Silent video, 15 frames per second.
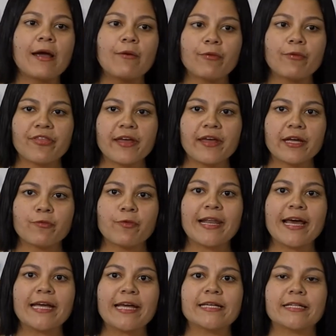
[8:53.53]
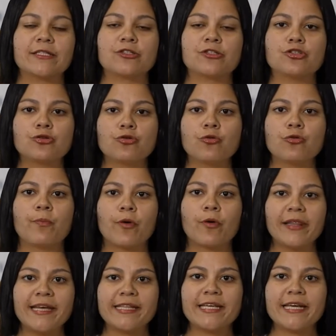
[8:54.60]
everything related to
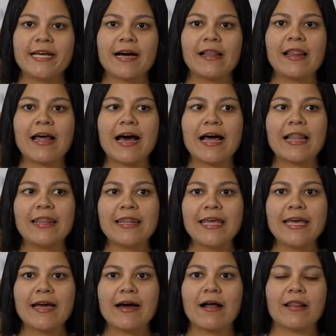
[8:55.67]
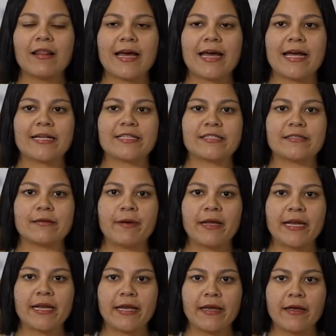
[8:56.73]
political and legal
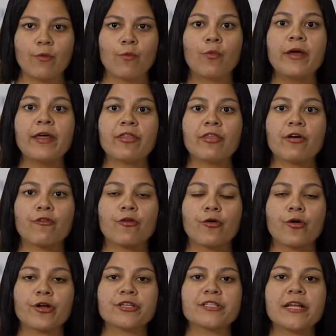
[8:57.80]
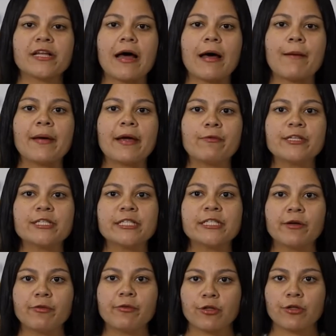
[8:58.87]
stability with, of course, a very
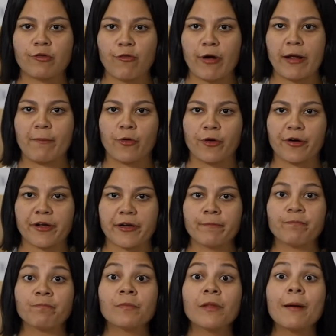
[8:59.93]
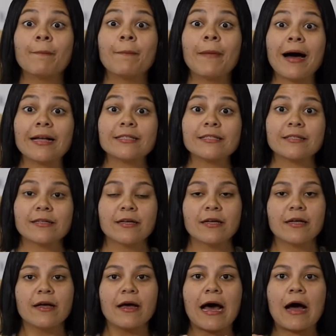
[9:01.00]
serious framework. But
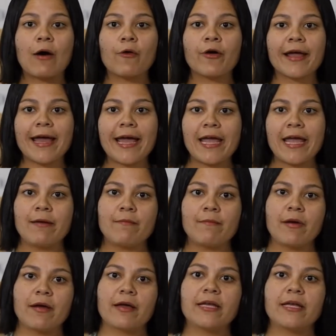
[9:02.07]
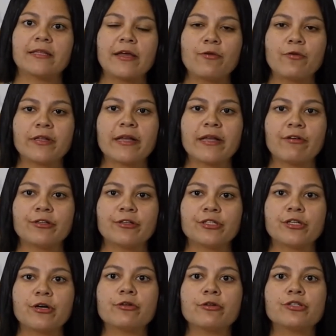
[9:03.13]
our aim in the
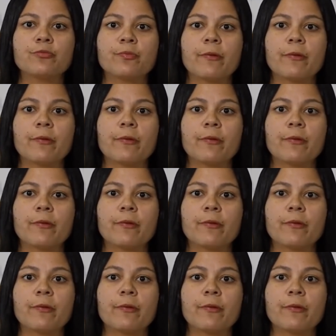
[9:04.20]
UNWTO is